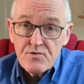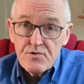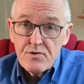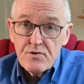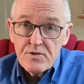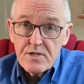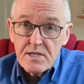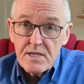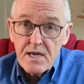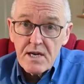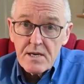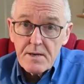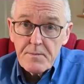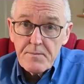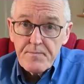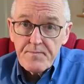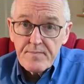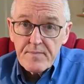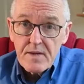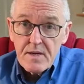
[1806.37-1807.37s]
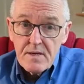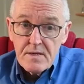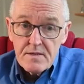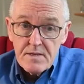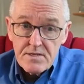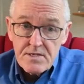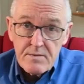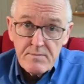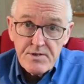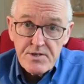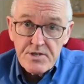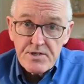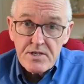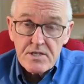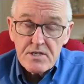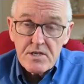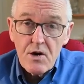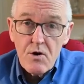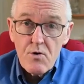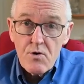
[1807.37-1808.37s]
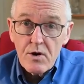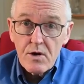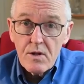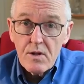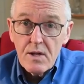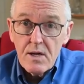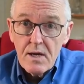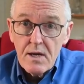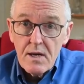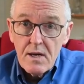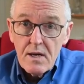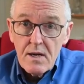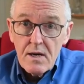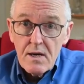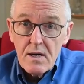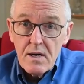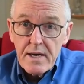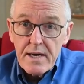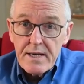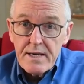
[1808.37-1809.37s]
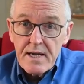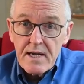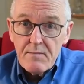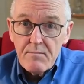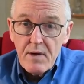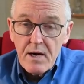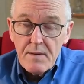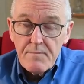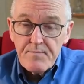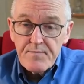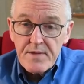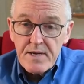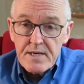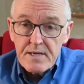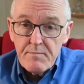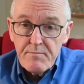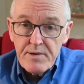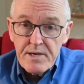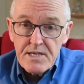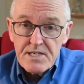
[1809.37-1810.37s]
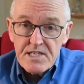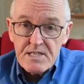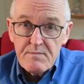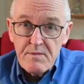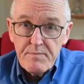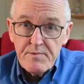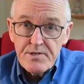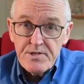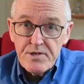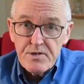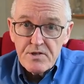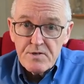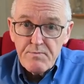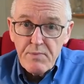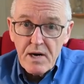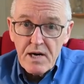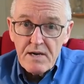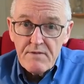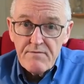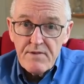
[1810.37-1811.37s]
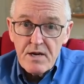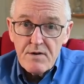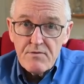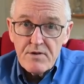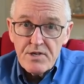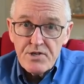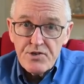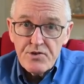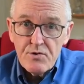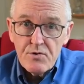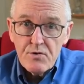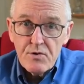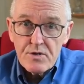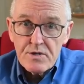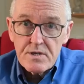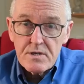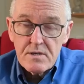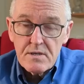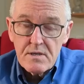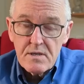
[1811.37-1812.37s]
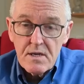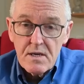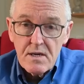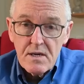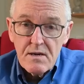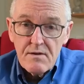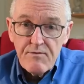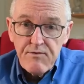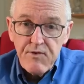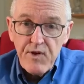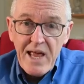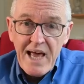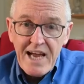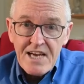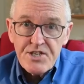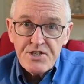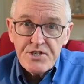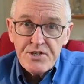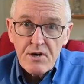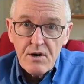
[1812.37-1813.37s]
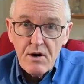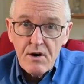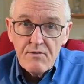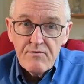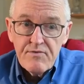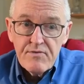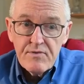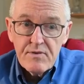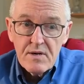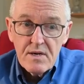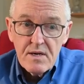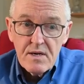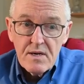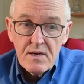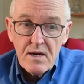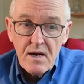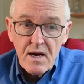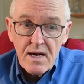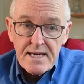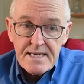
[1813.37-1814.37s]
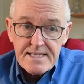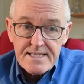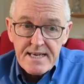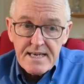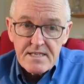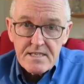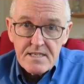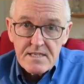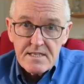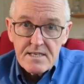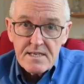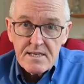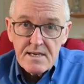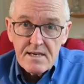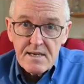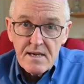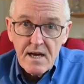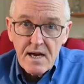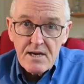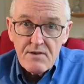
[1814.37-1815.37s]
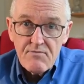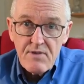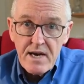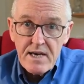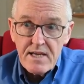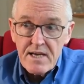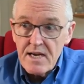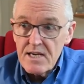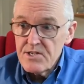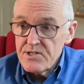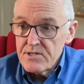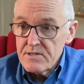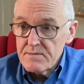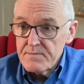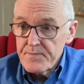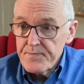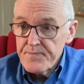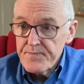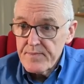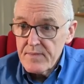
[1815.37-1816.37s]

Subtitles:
true today. This image is a total enigma. It appears to be produced by a very short flash of high intensity light radiation.